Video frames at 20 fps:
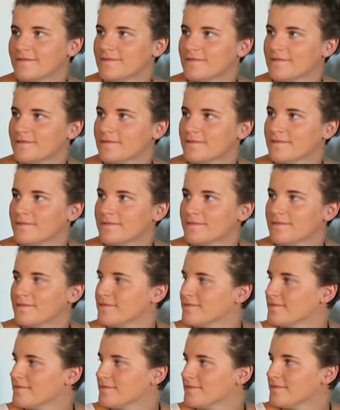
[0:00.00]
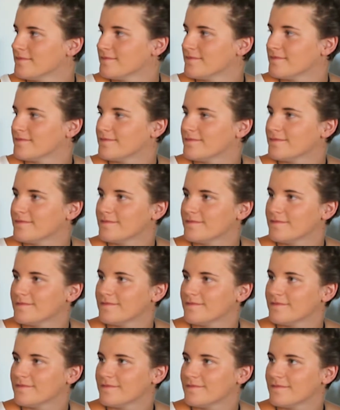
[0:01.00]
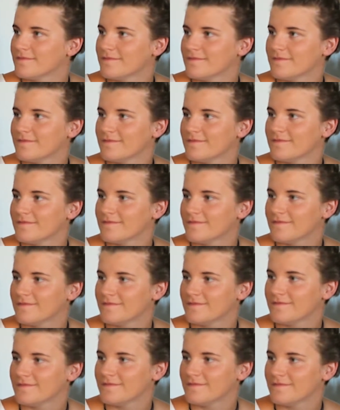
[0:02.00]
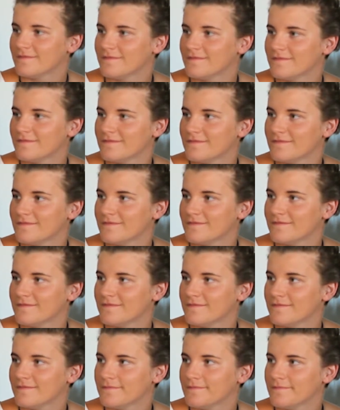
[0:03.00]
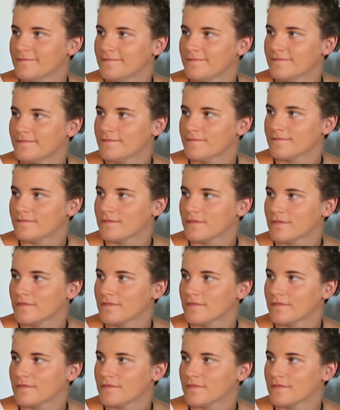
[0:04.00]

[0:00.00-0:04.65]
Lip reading: This person isn't speaking.